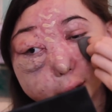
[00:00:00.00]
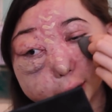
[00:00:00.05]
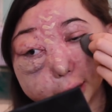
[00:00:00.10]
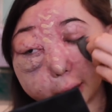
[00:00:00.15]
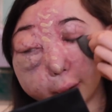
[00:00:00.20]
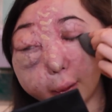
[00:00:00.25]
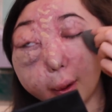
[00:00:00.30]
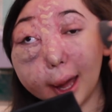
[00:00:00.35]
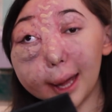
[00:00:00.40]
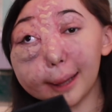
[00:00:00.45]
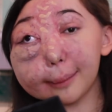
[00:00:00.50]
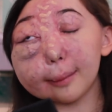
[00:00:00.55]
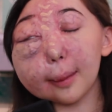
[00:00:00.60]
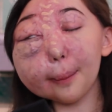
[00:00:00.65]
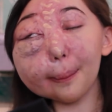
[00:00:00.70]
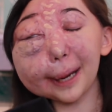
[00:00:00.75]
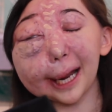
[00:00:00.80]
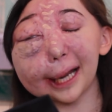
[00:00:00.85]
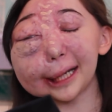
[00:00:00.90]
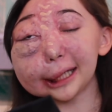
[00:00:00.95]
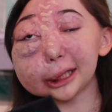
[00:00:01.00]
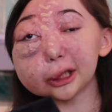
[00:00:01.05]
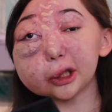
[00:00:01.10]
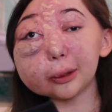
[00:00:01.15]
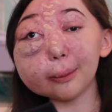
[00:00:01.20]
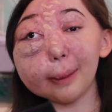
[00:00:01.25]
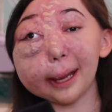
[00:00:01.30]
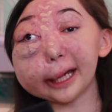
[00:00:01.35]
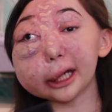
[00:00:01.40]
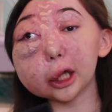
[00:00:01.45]
So I'm planning
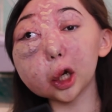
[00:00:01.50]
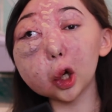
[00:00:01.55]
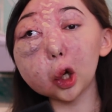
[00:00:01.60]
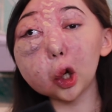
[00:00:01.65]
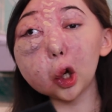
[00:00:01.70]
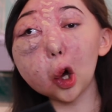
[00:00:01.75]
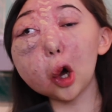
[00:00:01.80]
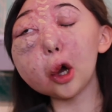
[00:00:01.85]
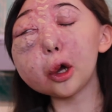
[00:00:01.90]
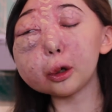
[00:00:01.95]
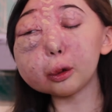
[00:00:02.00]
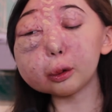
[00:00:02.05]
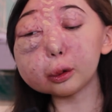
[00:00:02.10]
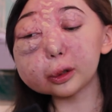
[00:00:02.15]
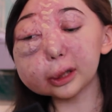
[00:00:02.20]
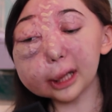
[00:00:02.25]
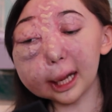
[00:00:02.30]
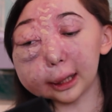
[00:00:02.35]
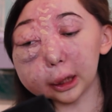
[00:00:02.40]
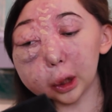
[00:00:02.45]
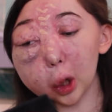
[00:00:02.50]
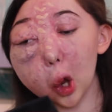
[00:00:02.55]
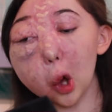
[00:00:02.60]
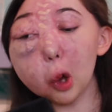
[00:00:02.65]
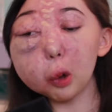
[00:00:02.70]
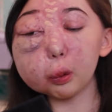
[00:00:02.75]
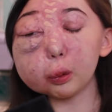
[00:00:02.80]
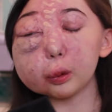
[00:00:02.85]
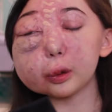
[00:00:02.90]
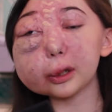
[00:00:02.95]
to make loads and
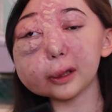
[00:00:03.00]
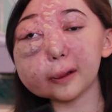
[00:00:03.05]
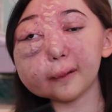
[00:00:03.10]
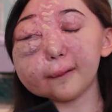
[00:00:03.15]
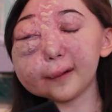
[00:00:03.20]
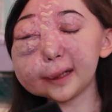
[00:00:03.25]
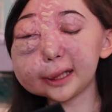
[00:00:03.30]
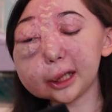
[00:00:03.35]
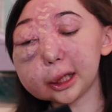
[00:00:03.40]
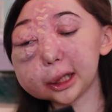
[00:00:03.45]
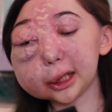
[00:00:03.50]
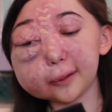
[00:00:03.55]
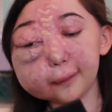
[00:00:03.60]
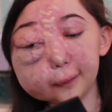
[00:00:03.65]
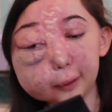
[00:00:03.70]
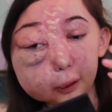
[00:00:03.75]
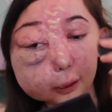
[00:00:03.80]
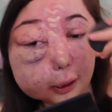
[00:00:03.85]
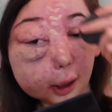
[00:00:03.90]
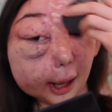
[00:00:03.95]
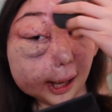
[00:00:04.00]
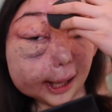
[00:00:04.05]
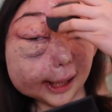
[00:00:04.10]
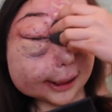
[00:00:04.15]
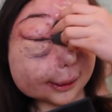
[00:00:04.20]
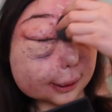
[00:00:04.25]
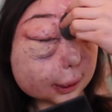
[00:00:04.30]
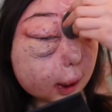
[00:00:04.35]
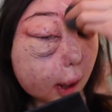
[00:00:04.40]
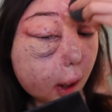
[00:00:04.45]
loads of videos for you
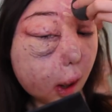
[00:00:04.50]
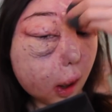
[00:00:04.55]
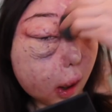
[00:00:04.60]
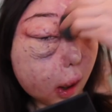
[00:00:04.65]
guys.